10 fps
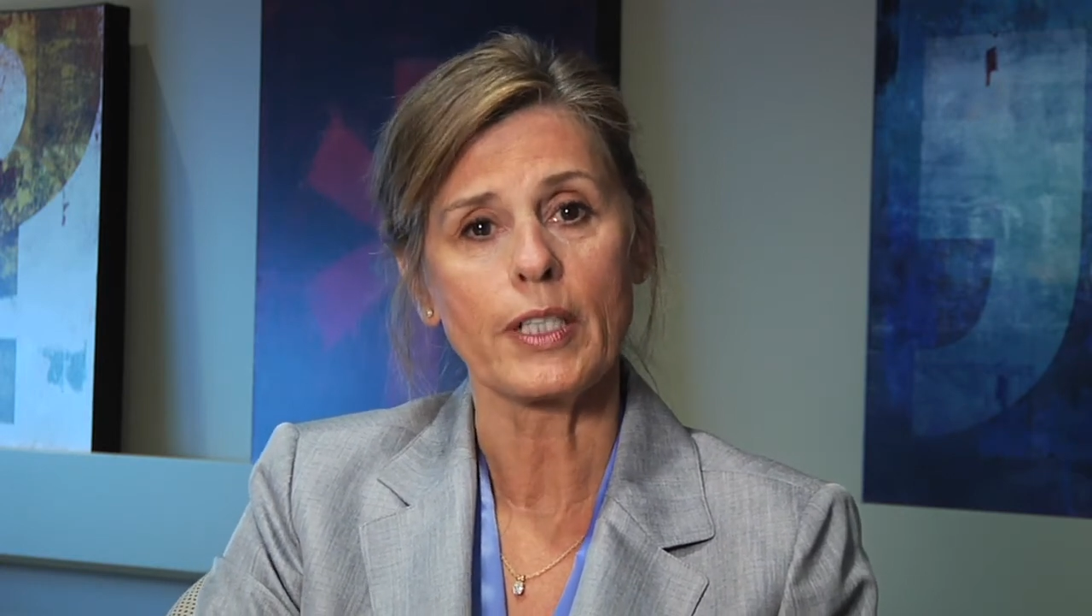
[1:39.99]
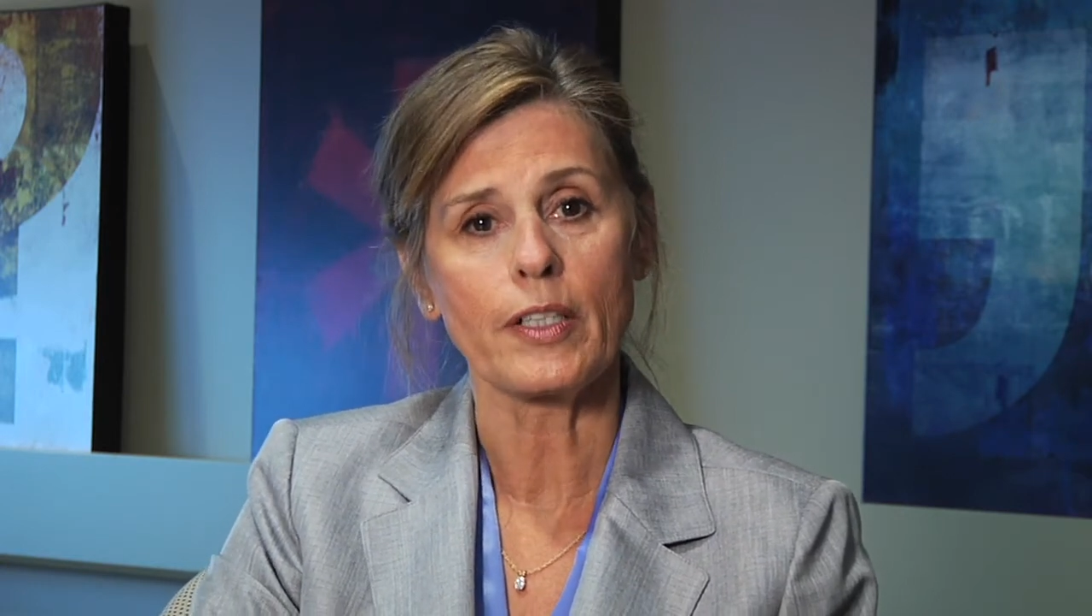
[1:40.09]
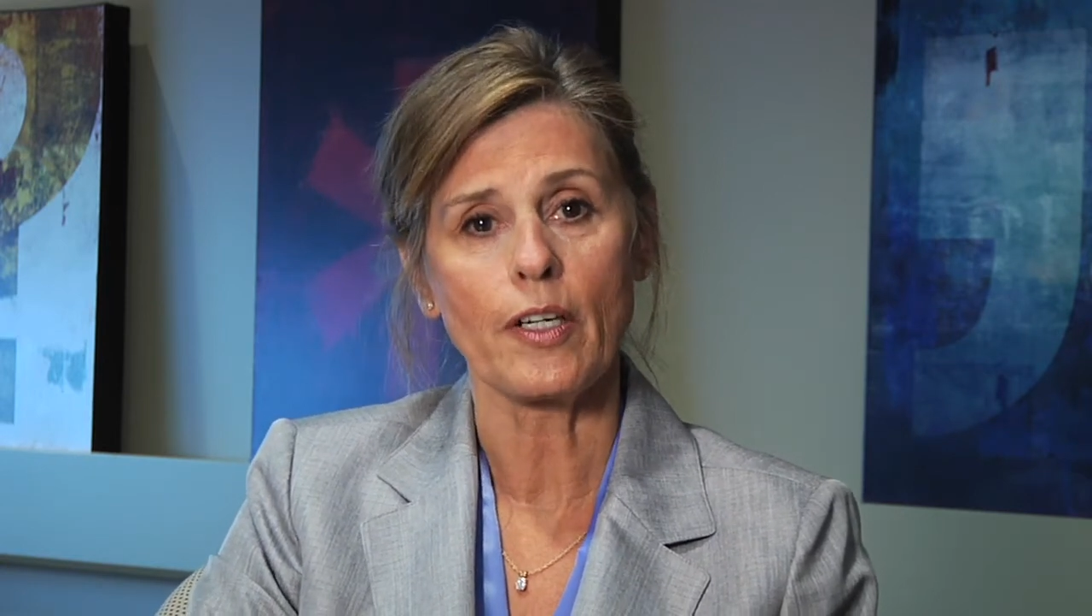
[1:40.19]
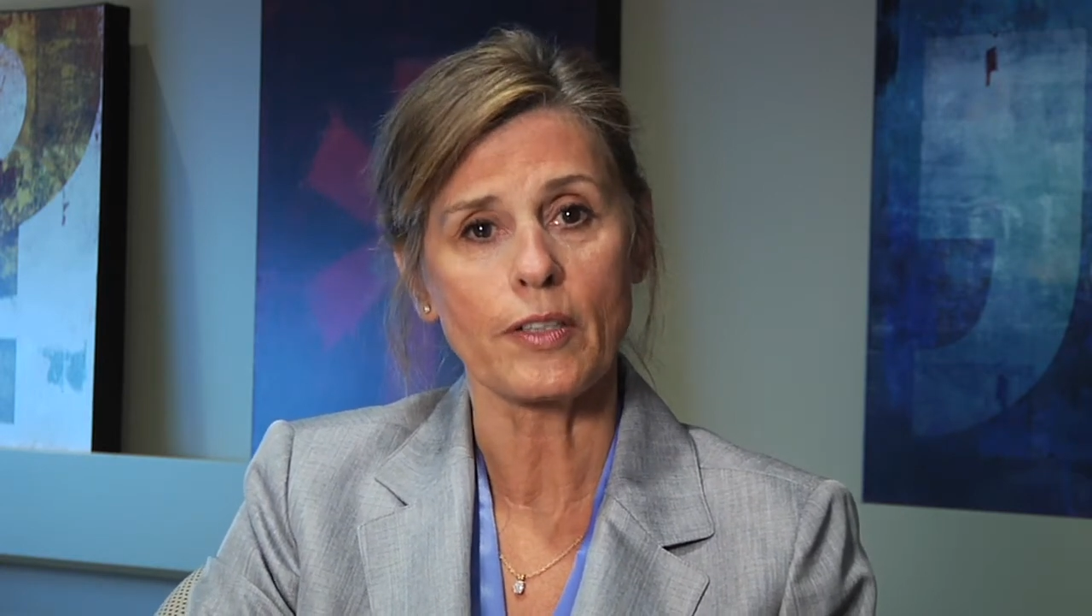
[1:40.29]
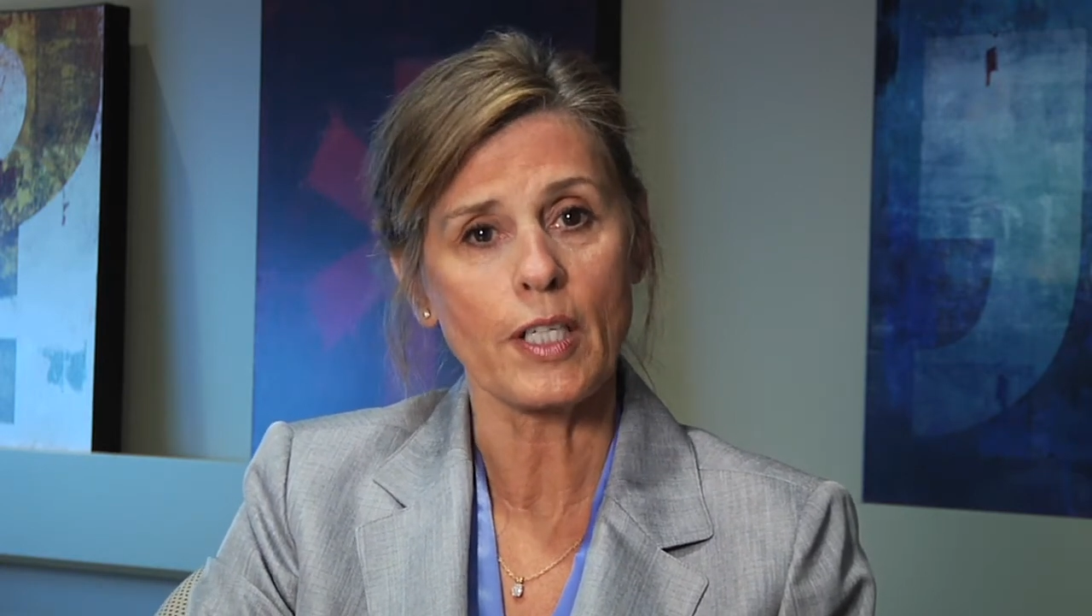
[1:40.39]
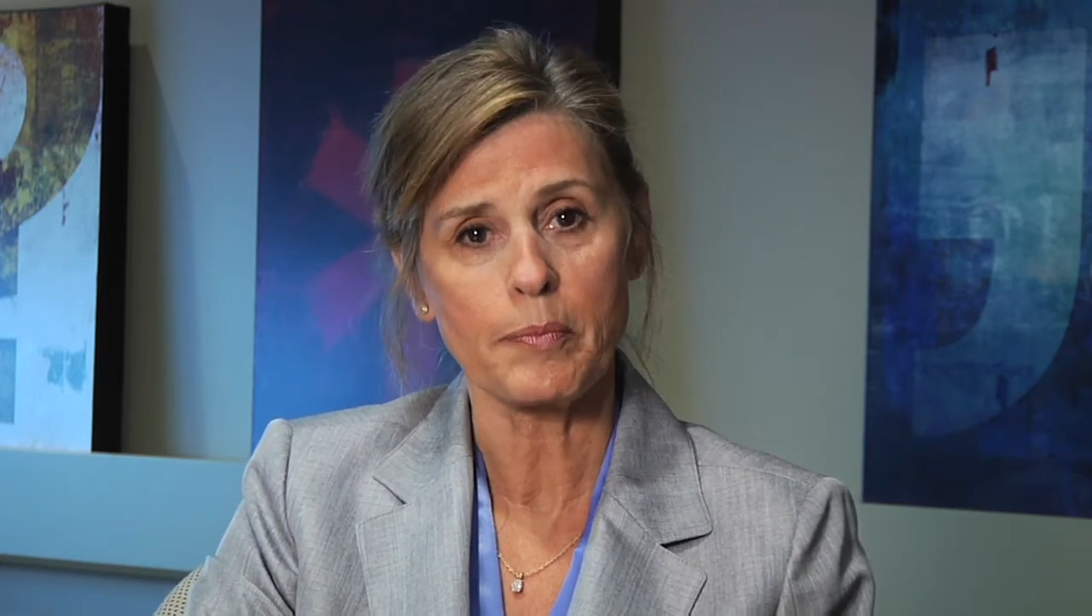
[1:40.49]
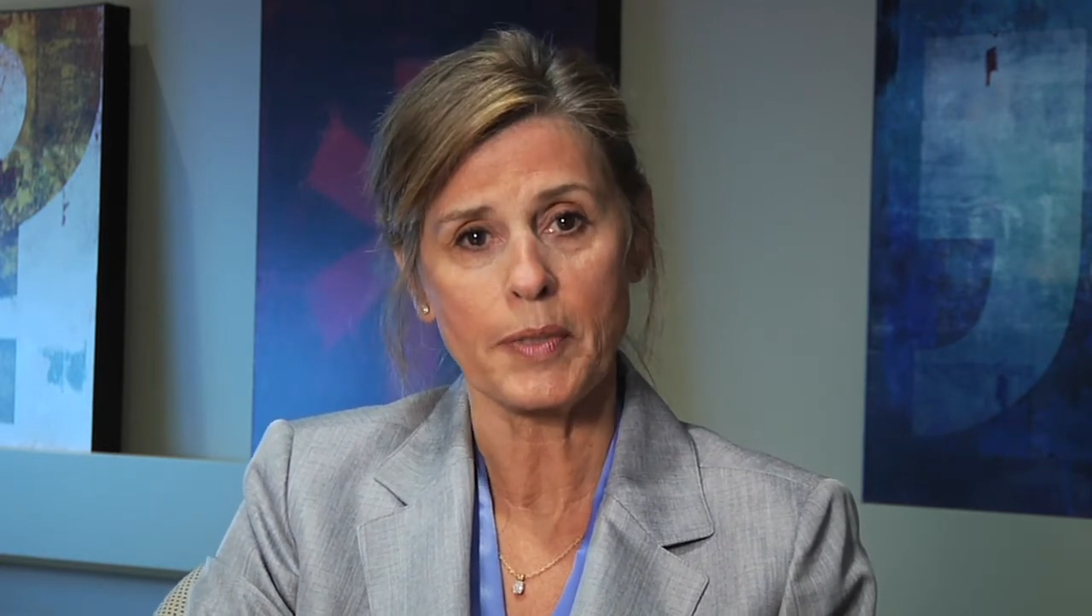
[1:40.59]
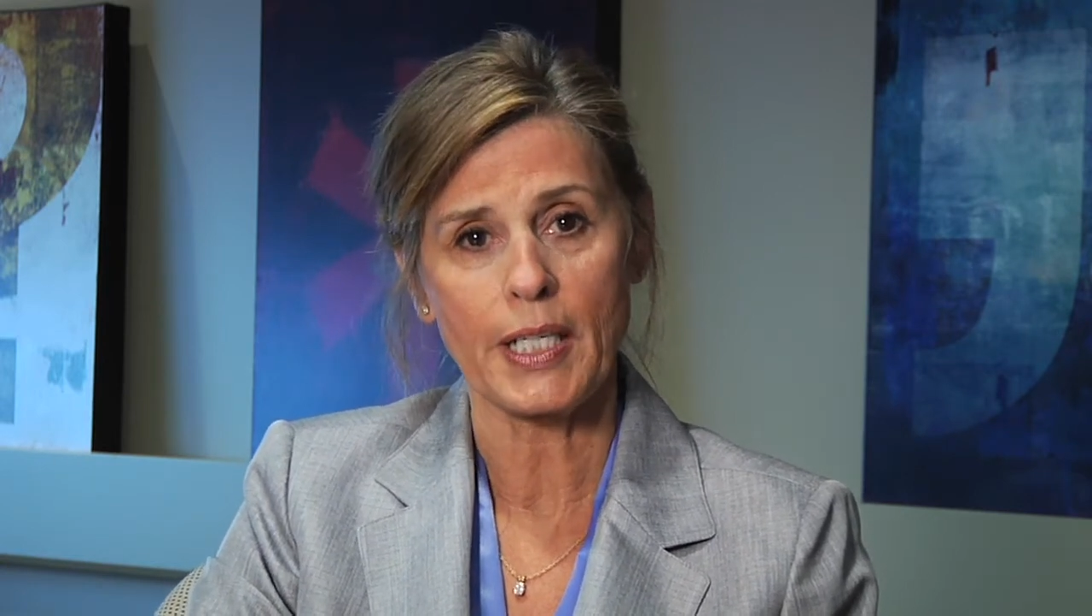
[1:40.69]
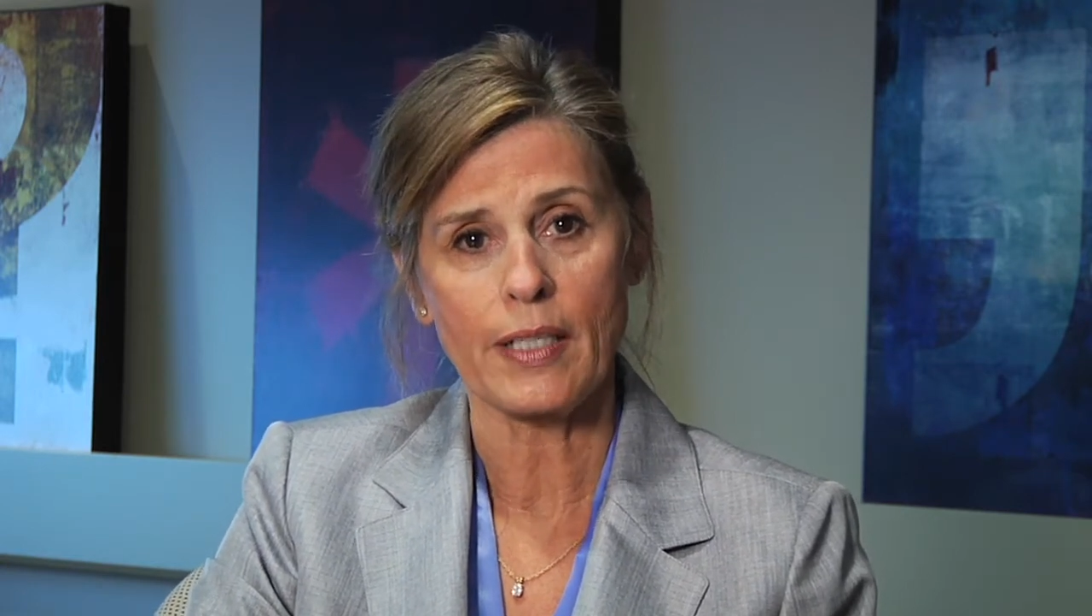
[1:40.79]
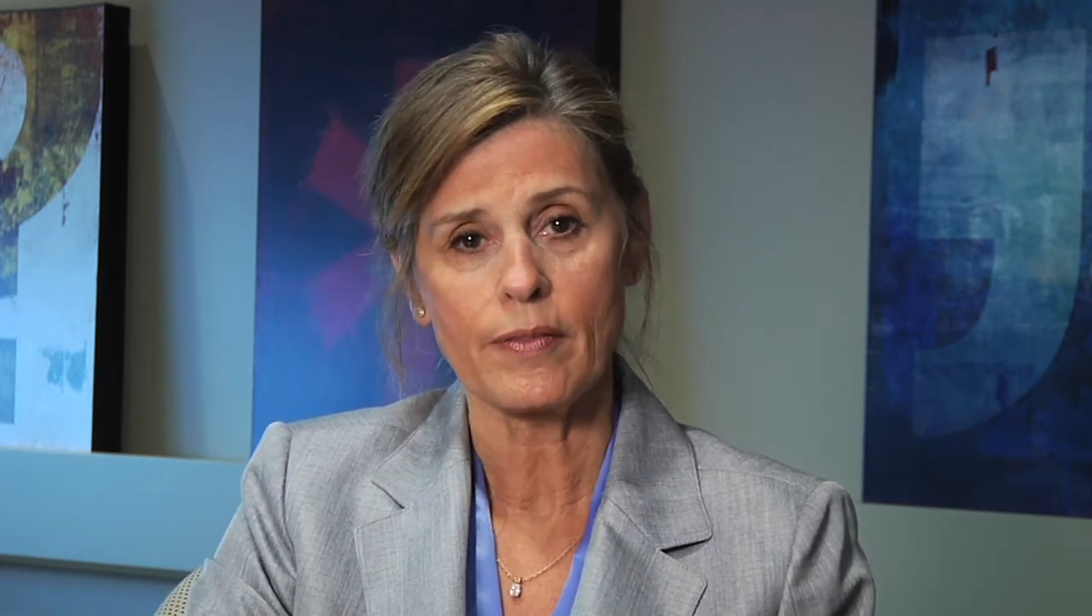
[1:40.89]
in our
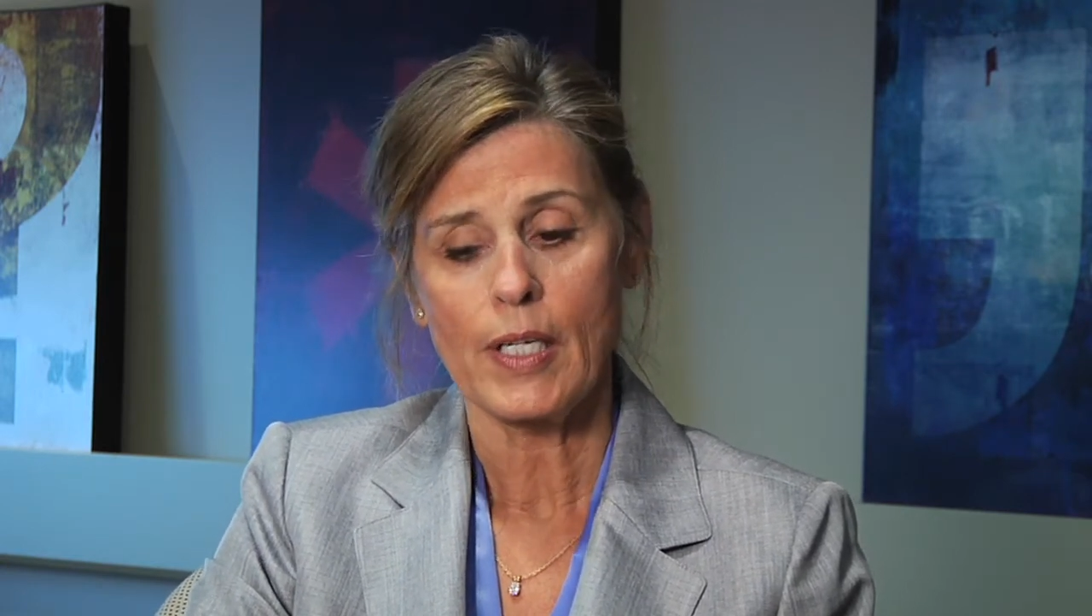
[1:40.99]
company.